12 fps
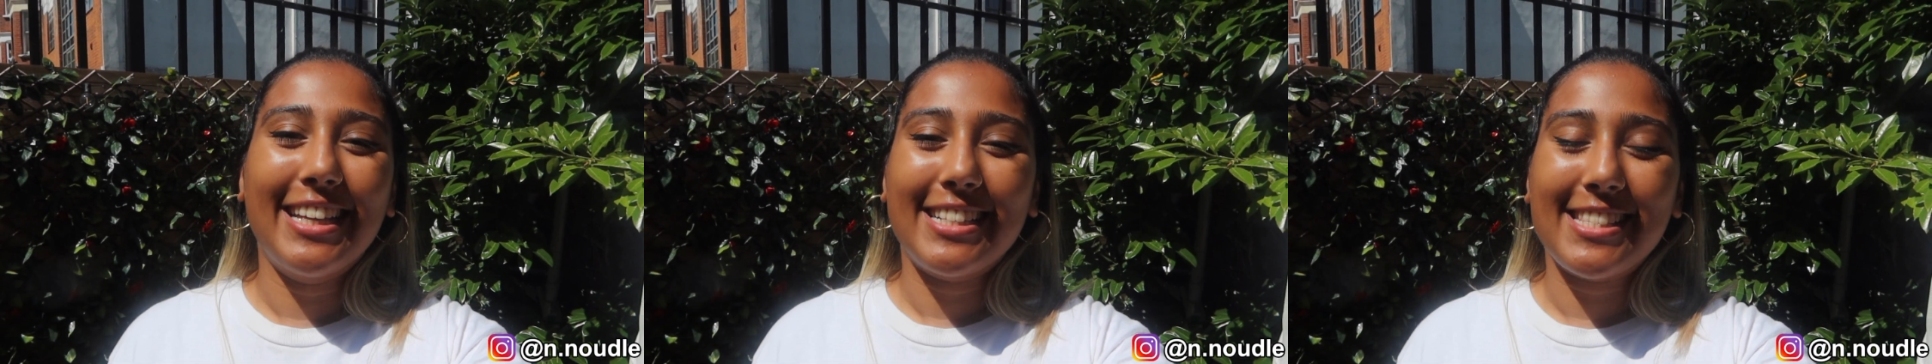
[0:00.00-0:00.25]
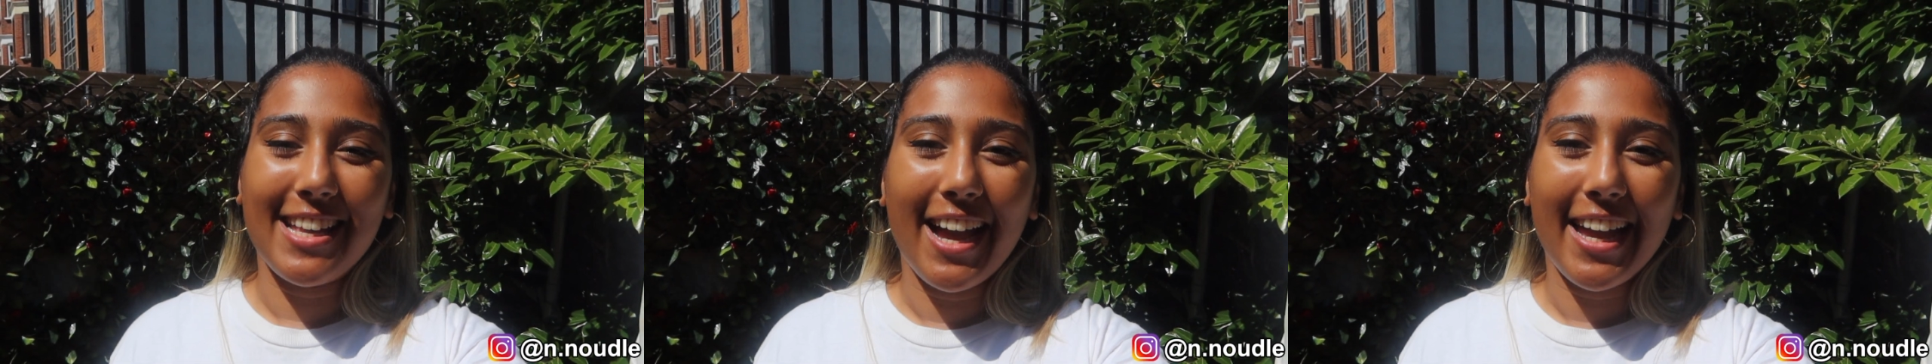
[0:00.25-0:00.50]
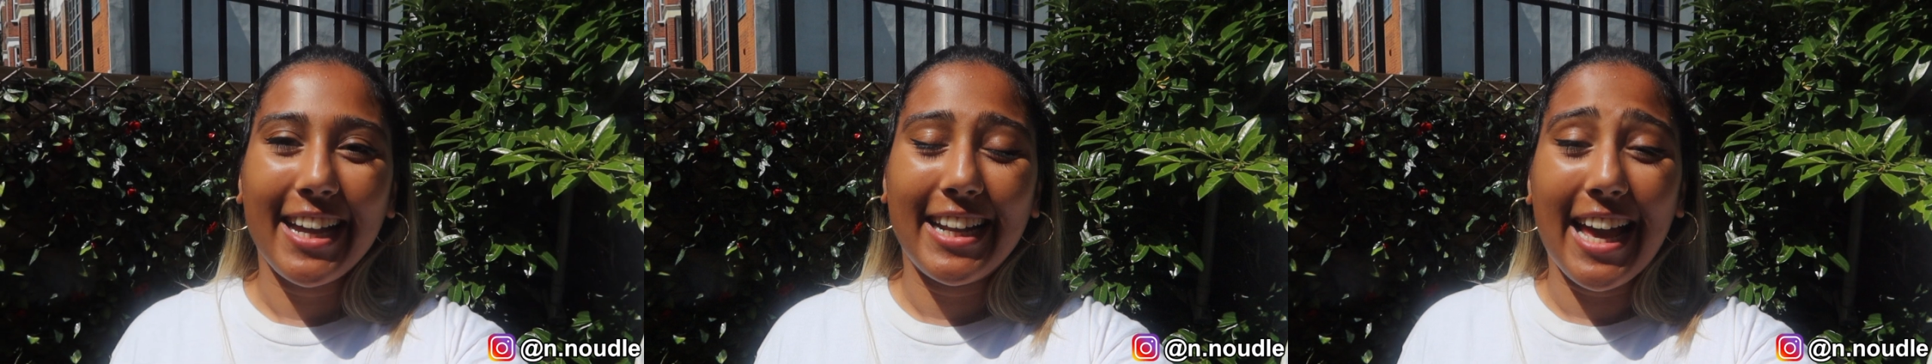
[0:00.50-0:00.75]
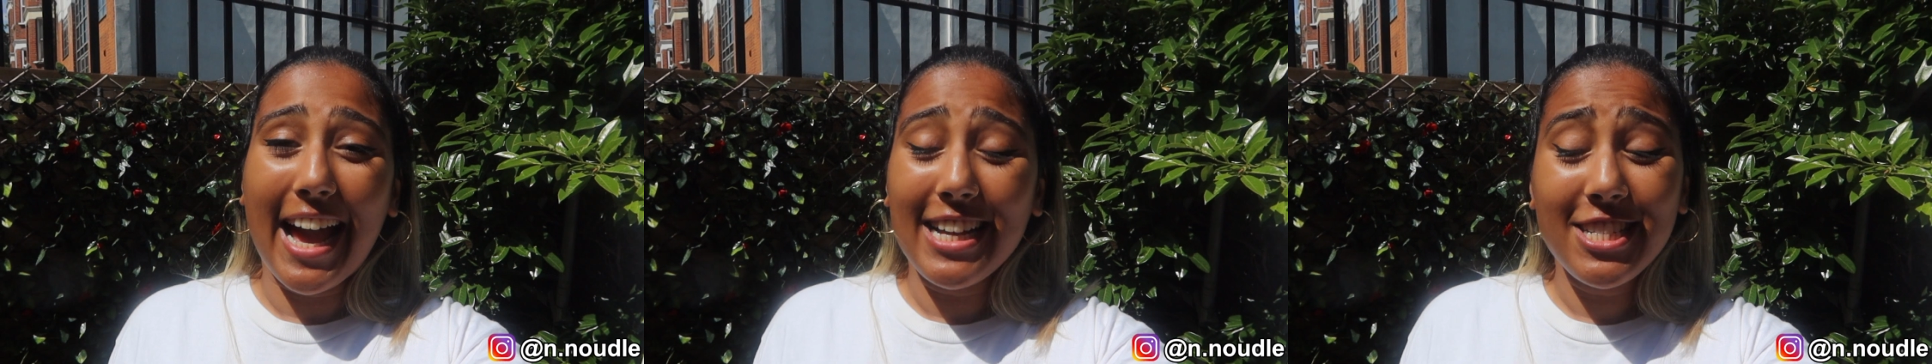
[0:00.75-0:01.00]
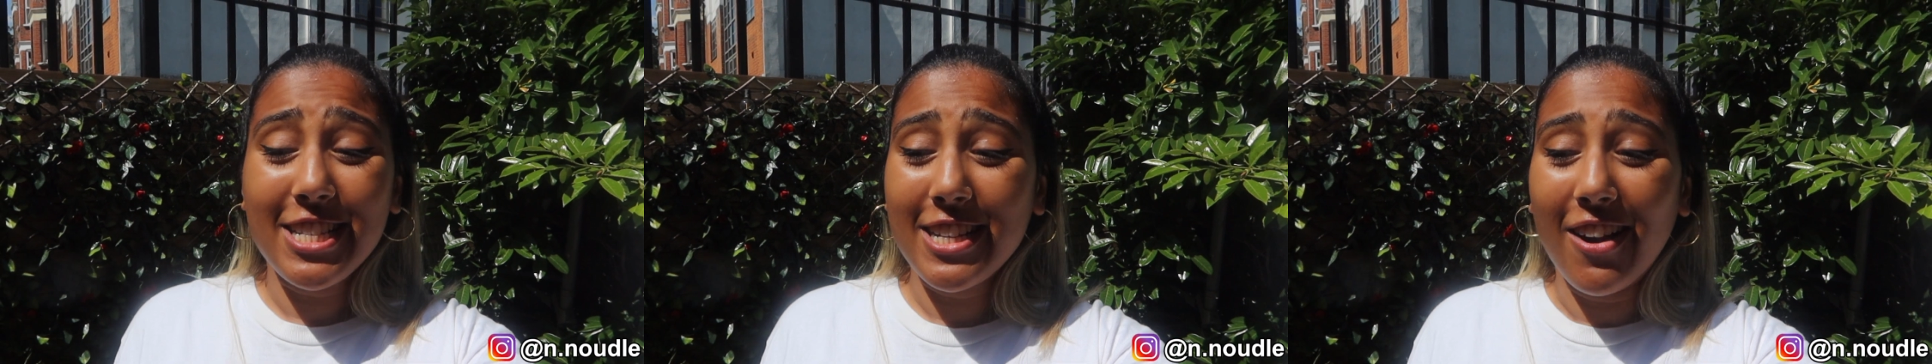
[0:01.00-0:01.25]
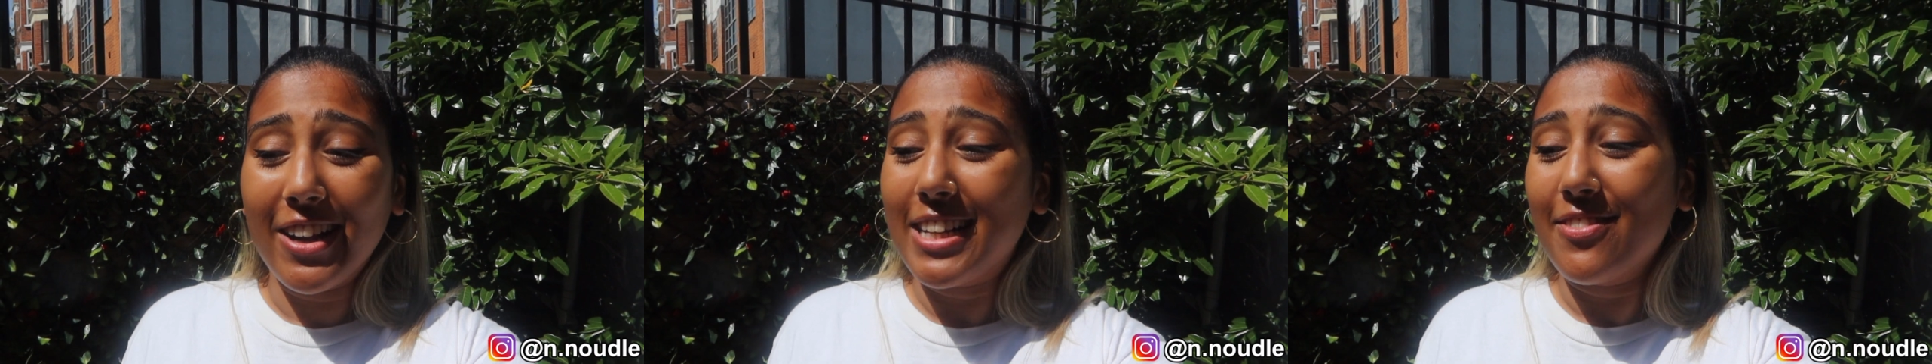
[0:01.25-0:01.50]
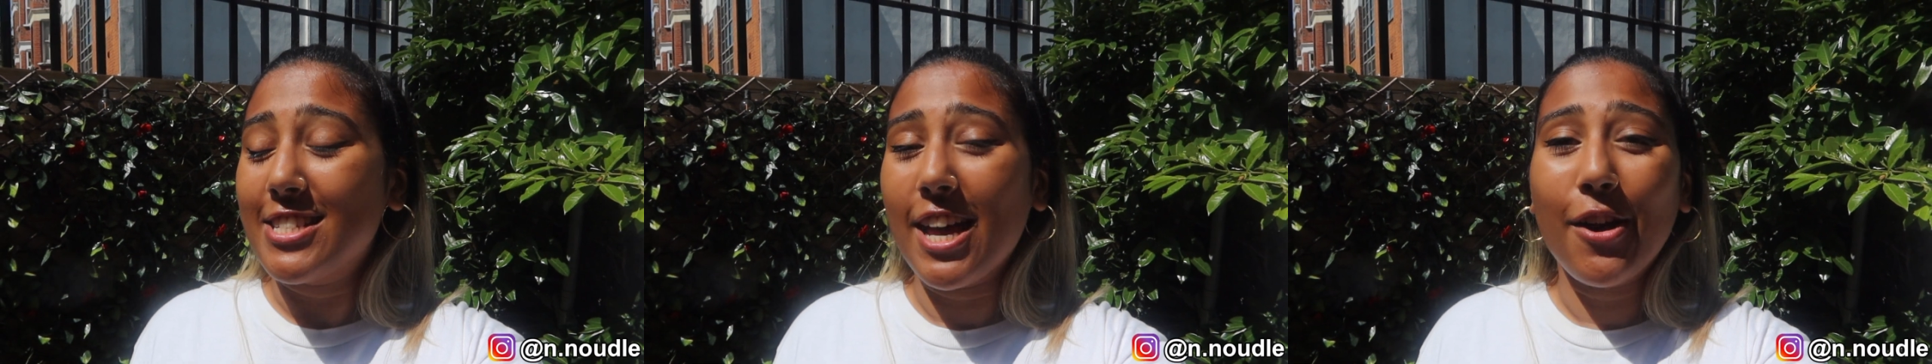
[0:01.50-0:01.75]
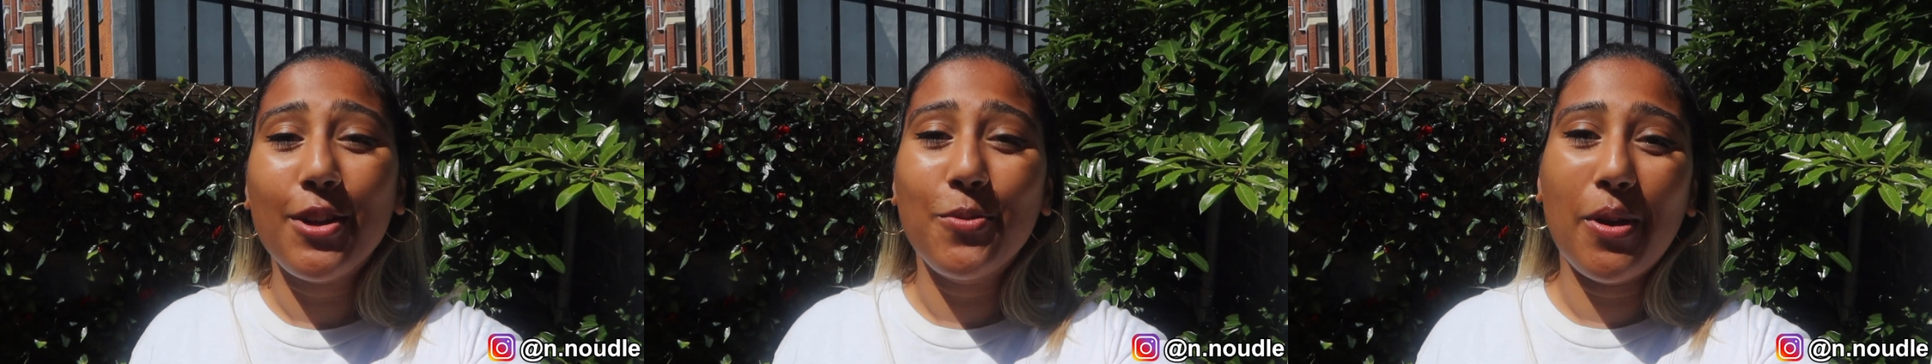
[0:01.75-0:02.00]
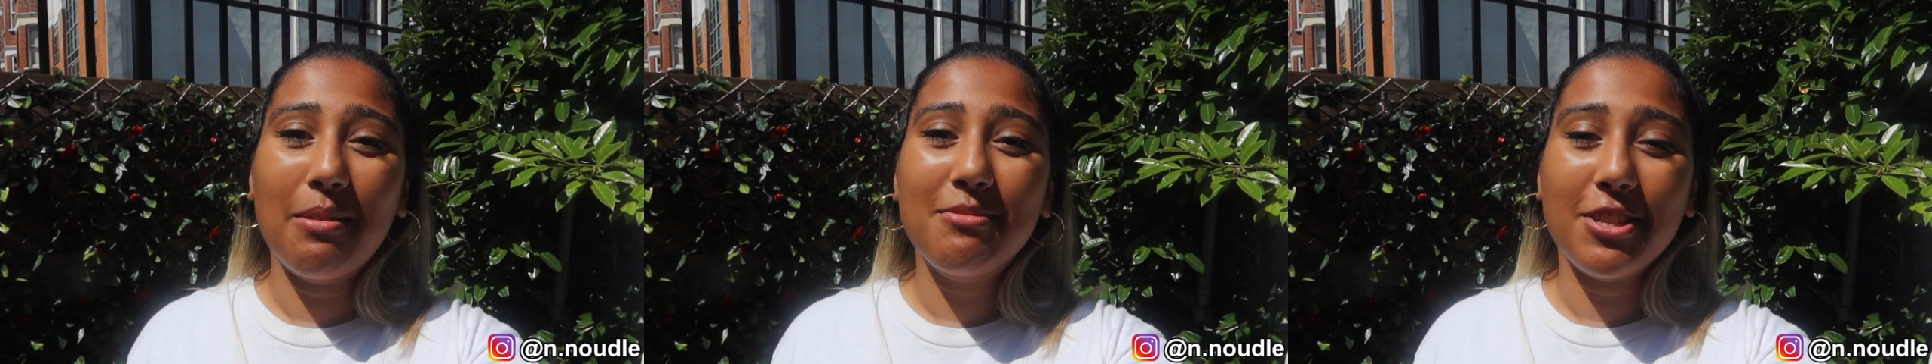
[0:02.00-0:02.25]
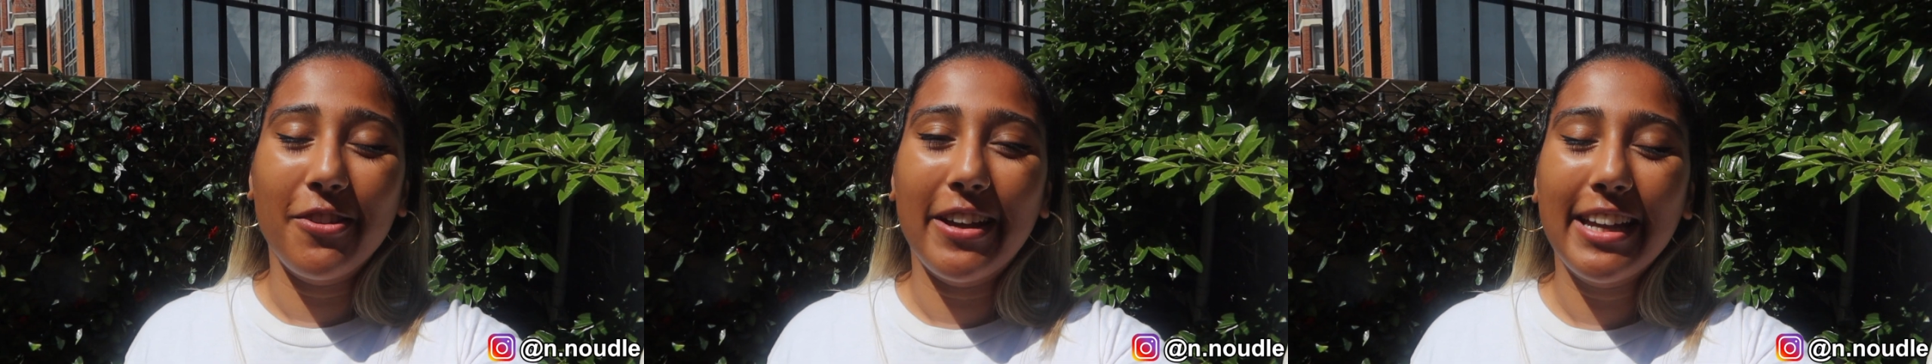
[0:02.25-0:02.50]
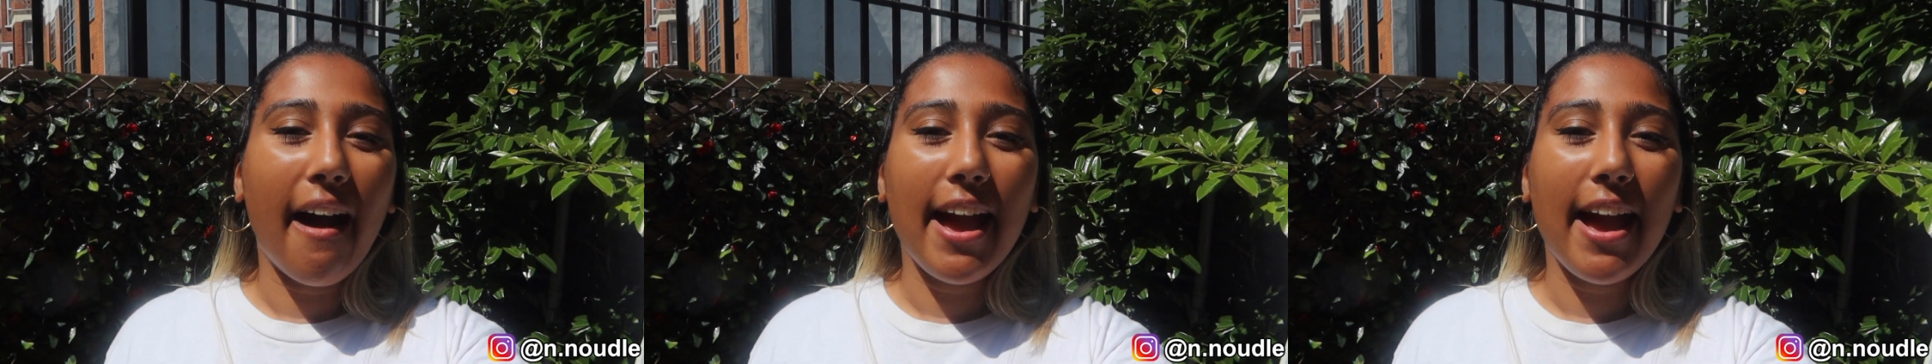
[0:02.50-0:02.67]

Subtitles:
exciting and I actually can't even tell you what I'm doing.